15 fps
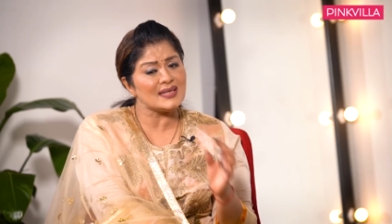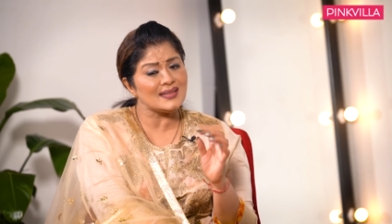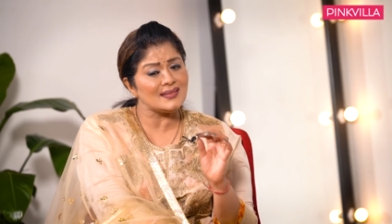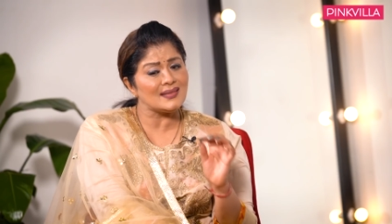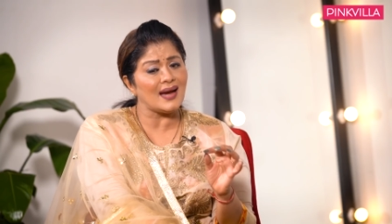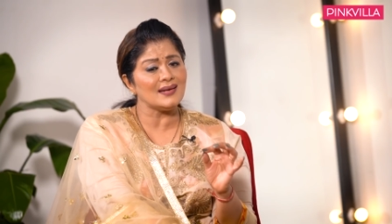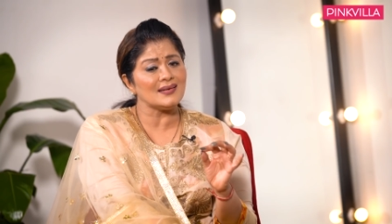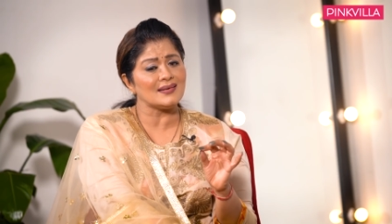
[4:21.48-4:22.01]
at
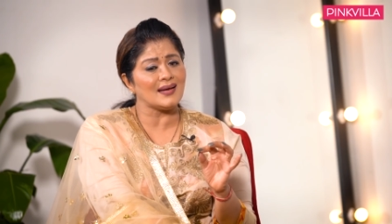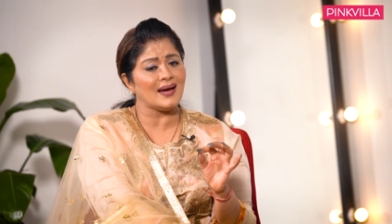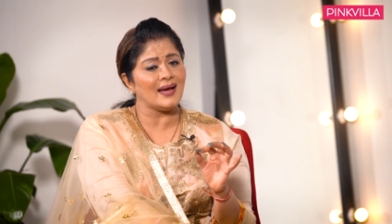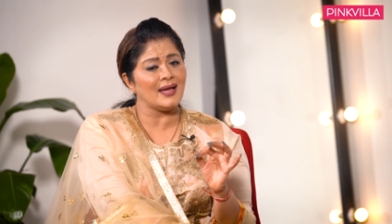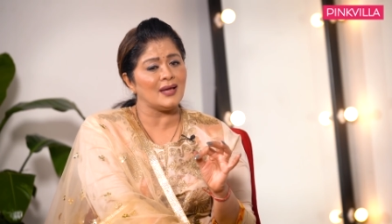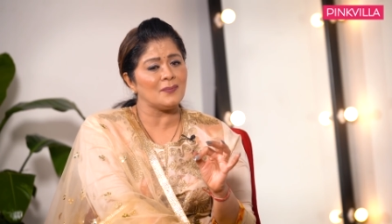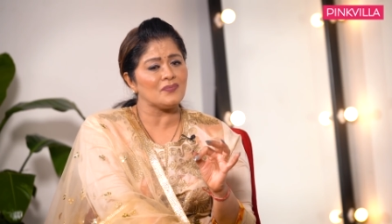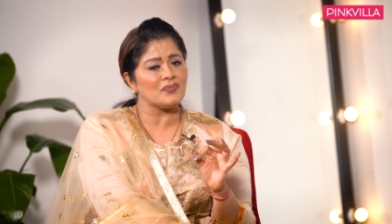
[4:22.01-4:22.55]
that
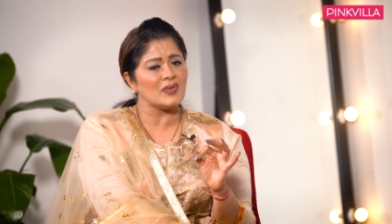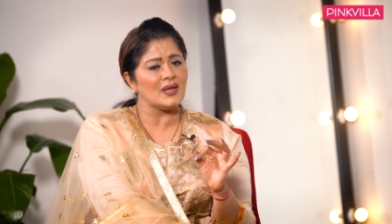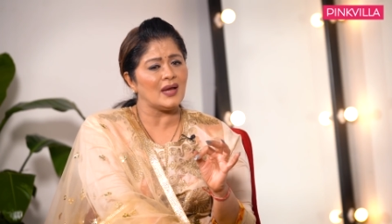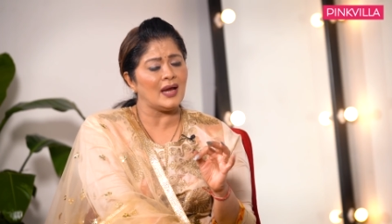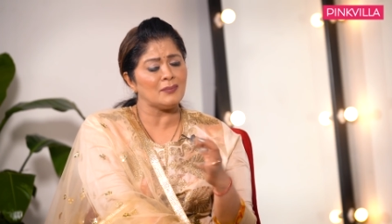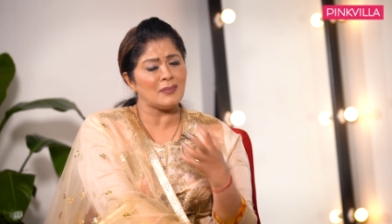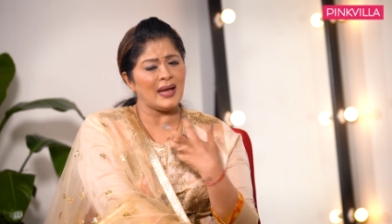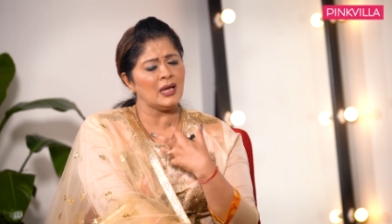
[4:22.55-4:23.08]
time
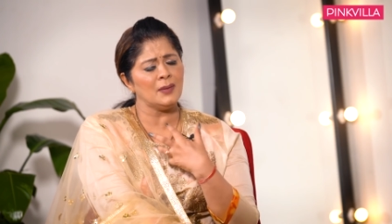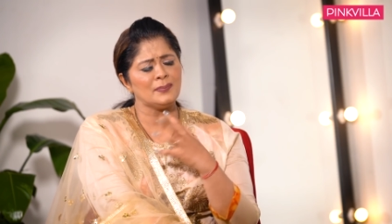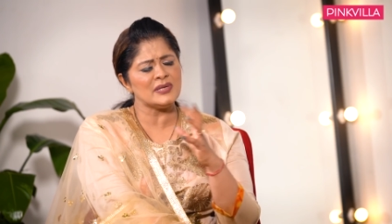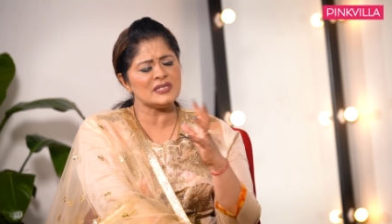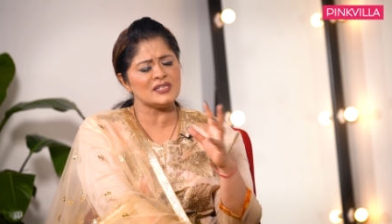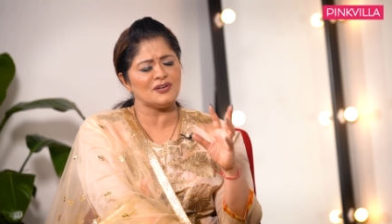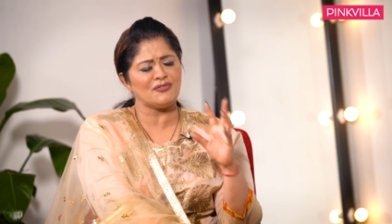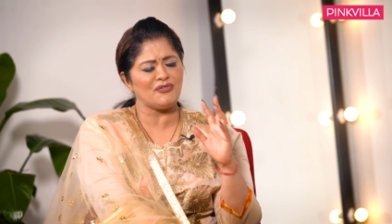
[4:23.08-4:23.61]
and my
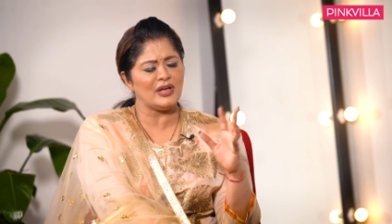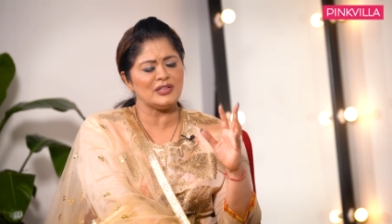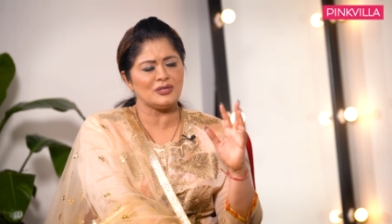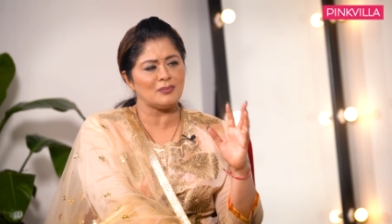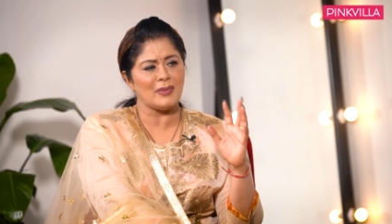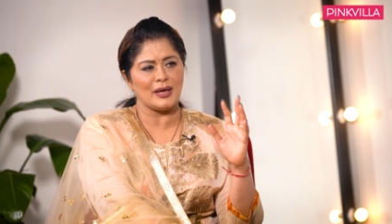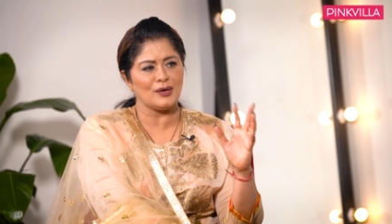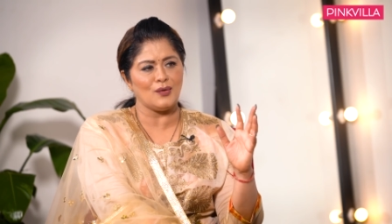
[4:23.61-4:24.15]
implicit faith
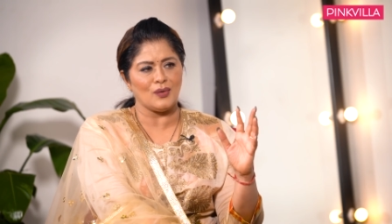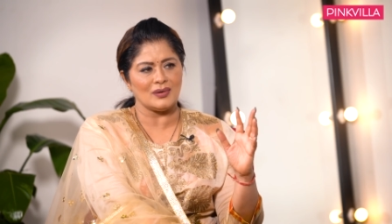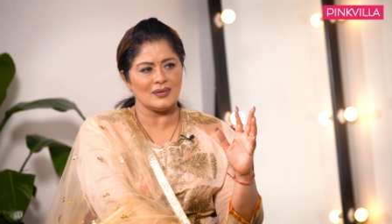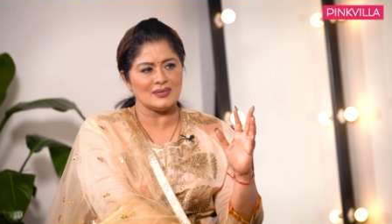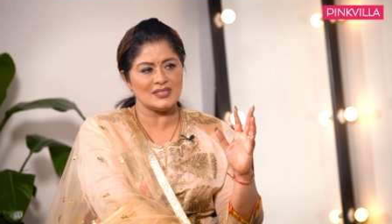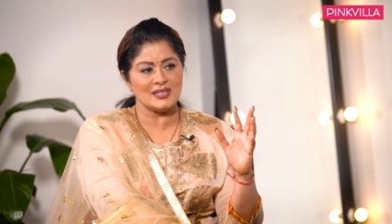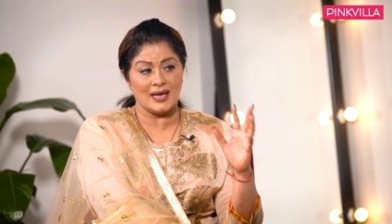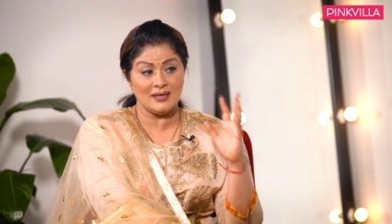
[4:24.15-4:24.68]
in my God.
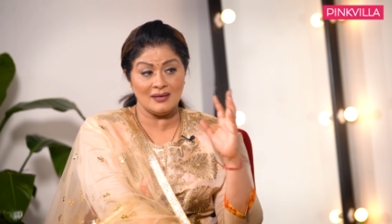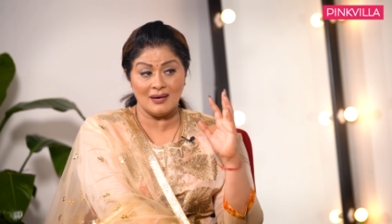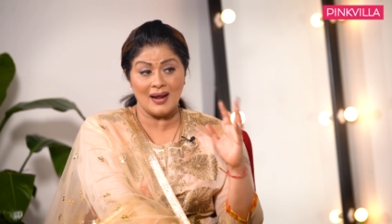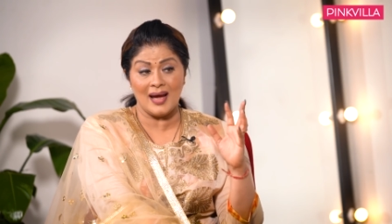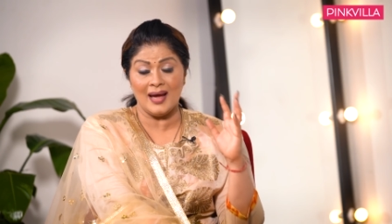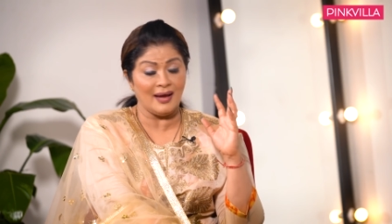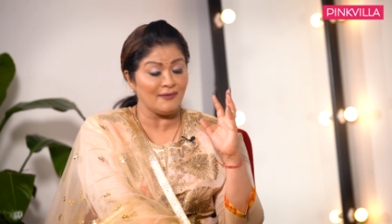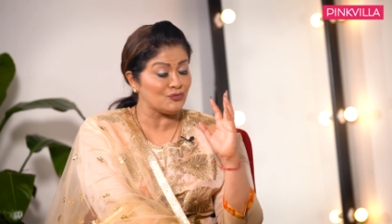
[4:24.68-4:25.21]
See, here
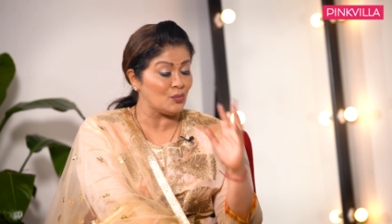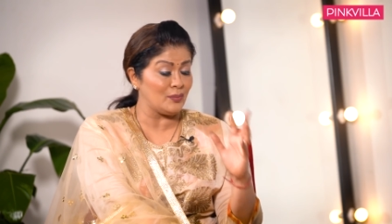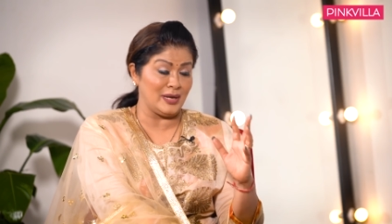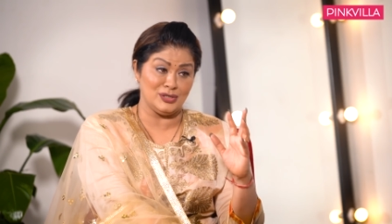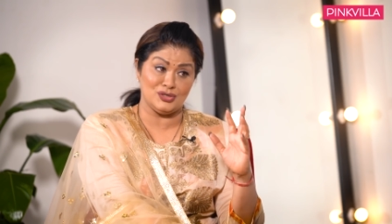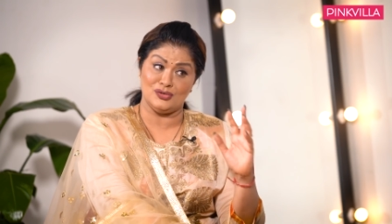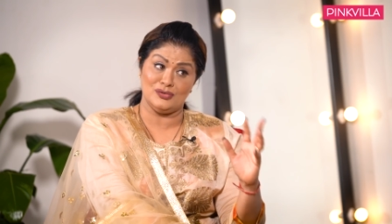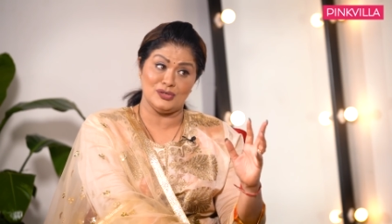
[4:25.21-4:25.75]
I have to
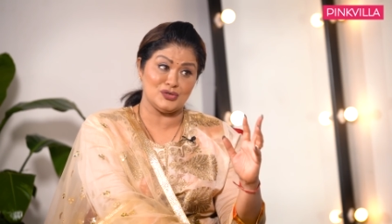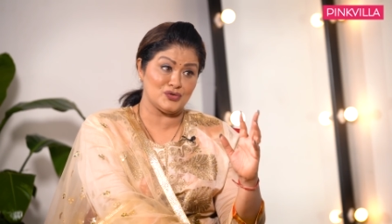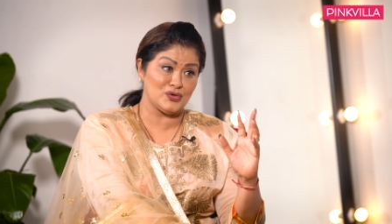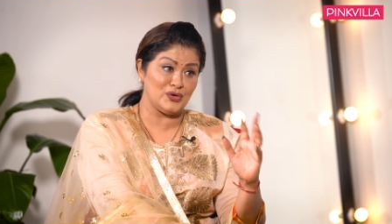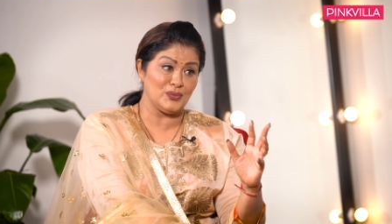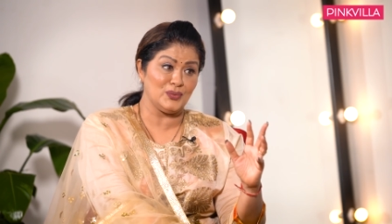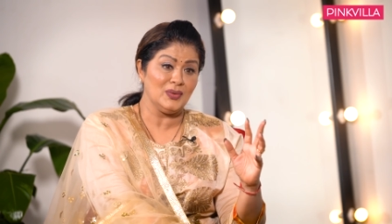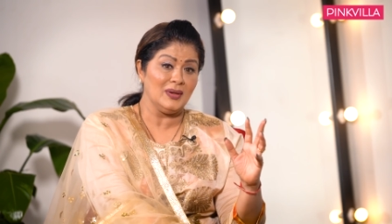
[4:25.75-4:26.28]
mention this to
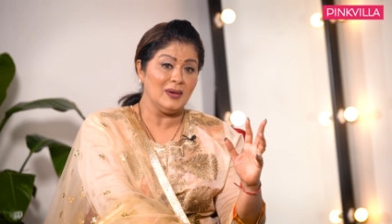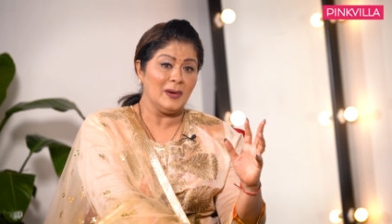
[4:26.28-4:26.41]
you.